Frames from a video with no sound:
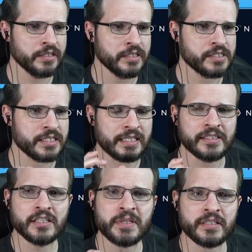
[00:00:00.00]
get a little
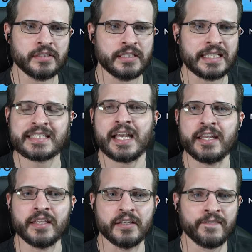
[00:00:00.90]
bit
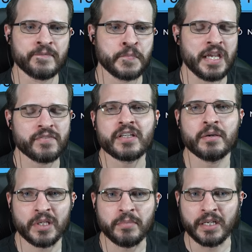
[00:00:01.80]
excited every couple
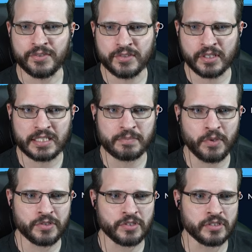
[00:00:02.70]
of months, as opposed to just